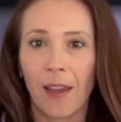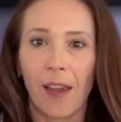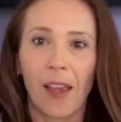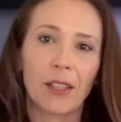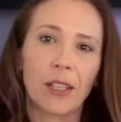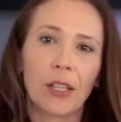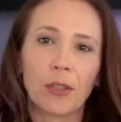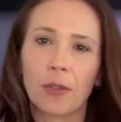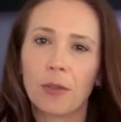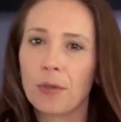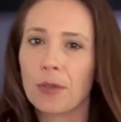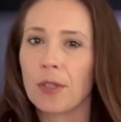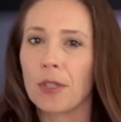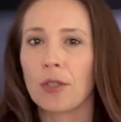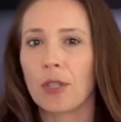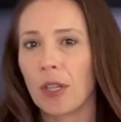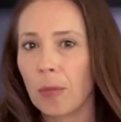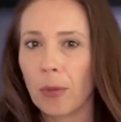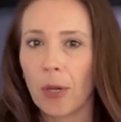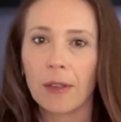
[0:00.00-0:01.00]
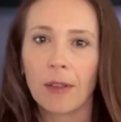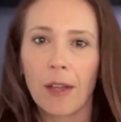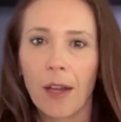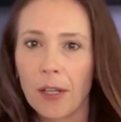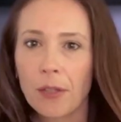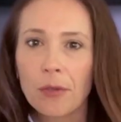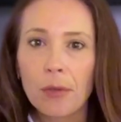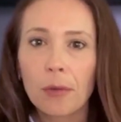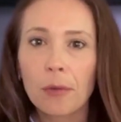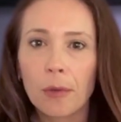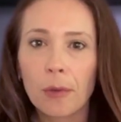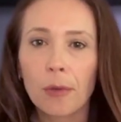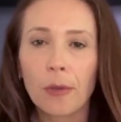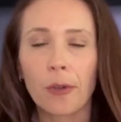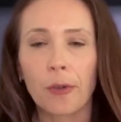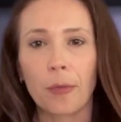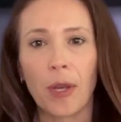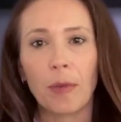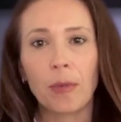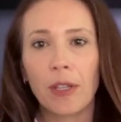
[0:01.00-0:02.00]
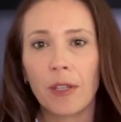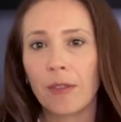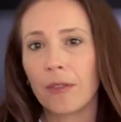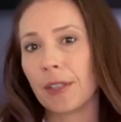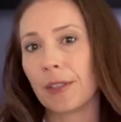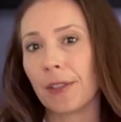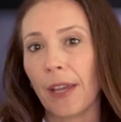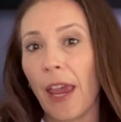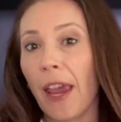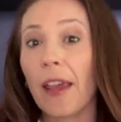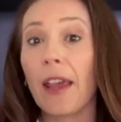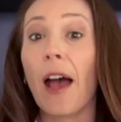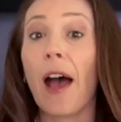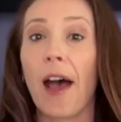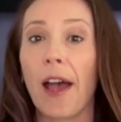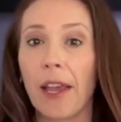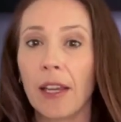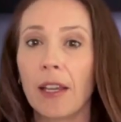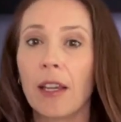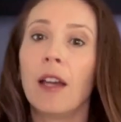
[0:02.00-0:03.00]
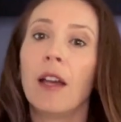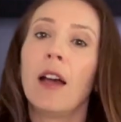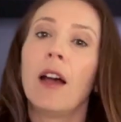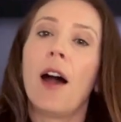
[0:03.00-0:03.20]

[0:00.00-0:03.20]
and can use a cheap online tool or maybe even AI,